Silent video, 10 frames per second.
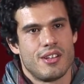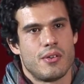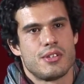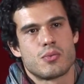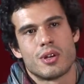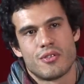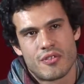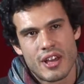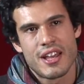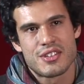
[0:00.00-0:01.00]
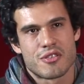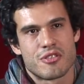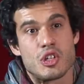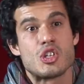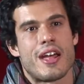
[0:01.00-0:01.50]
There is one phase of
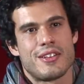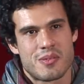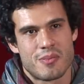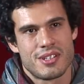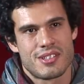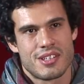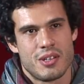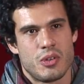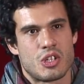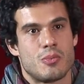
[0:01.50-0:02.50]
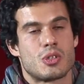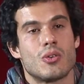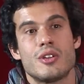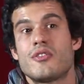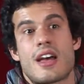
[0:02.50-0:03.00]
enchantment in which I'm
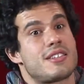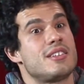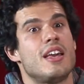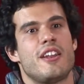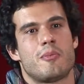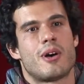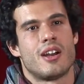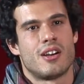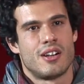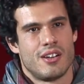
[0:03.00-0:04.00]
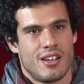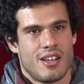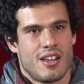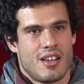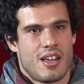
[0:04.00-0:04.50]
totally fascinated by her,
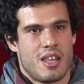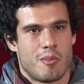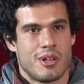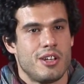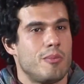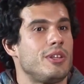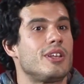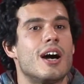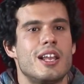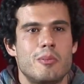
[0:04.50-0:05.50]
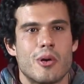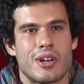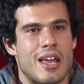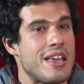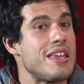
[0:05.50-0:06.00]
and I'm a little bit gullible
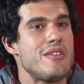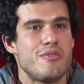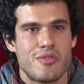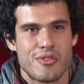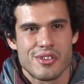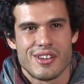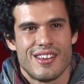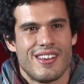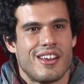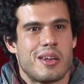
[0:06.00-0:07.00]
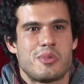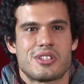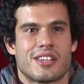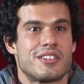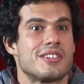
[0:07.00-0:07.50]
and naive, and I'm
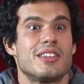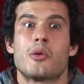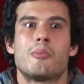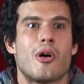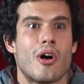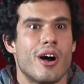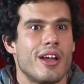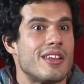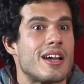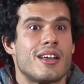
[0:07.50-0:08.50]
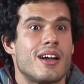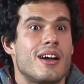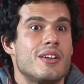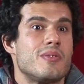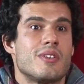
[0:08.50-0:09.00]
just like this little boy,
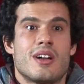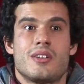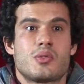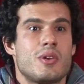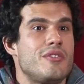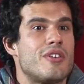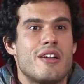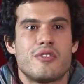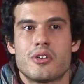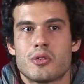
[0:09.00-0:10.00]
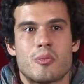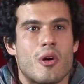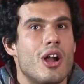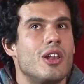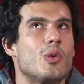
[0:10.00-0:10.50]
a 25-year-old
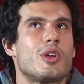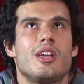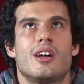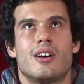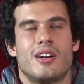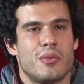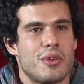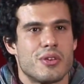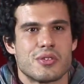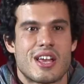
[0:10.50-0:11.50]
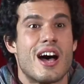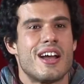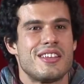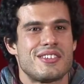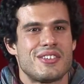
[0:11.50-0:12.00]
boy looking at her with those
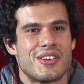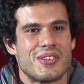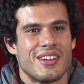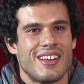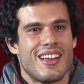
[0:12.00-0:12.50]
eyes, you know.